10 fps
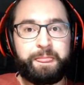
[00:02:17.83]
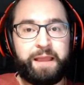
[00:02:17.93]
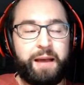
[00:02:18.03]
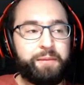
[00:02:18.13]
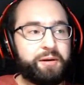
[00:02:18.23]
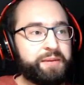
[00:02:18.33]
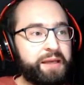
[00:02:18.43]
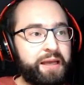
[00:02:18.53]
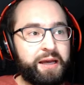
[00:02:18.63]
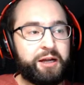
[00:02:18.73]

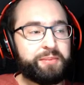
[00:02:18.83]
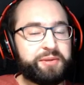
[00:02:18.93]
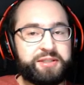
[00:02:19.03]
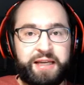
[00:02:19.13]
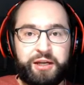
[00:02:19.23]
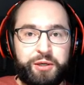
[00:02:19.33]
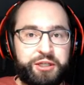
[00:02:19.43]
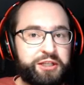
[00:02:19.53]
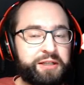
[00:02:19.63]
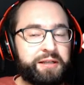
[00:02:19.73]
a 100%
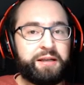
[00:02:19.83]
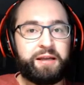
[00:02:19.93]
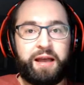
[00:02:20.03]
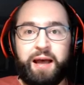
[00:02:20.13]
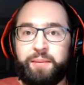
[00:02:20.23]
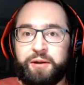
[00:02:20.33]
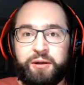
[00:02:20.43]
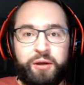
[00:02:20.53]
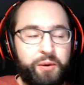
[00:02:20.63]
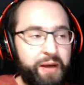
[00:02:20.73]
Christian. I'm gonna
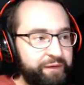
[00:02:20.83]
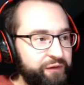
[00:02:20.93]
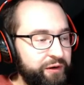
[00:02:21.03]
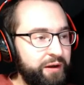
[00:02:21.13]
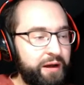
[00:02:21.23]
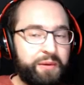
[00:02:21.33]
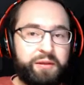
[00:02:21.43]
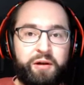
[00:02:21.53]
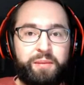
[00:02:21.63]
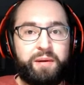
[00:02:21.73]
go after God
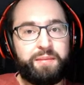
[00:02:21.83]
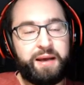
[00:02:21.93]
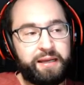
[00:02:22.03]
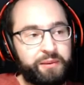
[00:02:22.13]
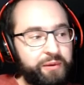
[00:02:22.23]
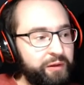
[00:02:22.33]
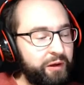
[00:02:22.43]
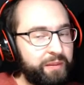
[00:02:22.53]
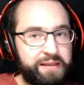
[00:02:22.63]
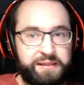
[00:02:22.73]
with all my might, with
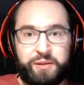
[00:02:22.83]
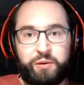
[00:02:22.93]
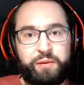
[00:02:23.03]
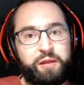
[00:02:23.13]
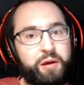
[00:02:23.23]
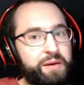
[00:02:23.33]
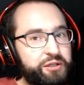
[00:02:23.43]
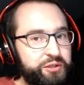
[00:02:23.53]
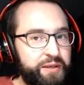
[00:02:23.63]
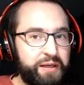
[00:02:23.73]
all my soul, with all my
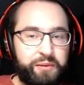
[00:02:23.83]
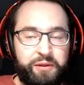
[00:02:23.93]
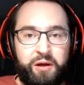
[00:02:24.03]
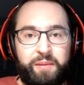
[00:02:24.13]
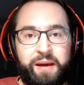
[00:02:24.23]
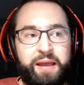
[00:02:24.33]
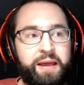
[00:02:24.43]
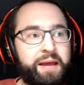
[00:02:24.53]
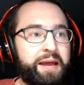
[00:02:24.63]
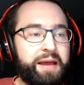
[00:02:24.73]
strength, with all my
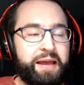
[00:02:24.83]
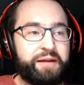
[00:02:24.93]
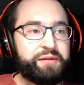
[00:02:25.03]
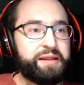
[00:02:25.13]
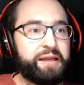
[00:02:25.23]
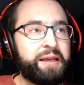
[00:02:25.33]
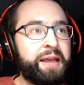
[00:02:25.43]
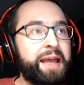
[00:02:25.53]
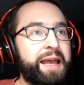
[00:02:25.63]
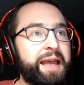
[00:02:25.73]
everything,
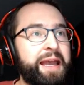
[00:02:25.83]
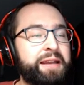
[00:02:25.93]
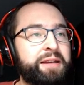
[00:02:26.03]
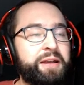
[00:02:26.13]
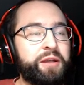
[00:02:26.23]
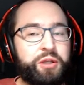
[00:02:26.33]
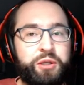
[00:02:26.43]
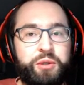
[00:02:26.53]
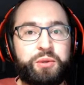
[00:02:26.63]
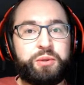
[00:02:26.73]
and
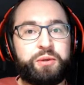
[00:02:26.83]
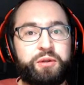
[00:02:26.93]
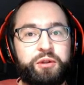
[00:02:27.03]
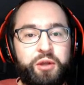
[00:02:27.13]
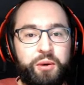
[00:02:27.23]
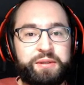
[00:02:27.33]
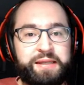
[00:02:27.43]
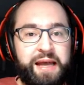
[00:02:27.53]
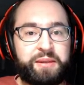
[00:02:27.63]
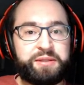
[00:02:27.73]
you don't
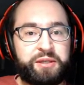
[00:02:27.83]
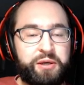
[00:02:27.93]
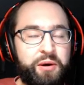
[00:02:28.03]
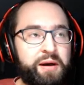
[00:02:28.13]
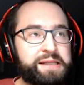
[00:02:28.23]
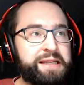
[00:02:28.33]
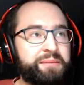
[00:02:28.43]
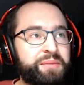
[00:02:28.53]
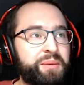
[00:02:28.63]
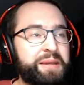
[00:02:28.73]
count the cost
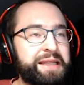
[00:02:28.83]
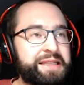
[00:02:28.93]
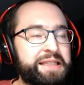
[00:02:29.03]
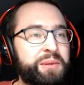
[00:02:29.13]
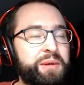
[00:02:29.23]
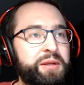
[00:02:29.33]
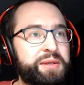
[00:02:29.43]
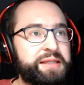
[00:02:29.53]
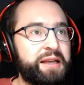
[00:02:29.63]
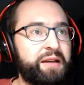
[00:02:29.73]
and be realistic with
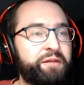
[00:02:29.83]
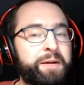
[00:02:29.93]
yourself.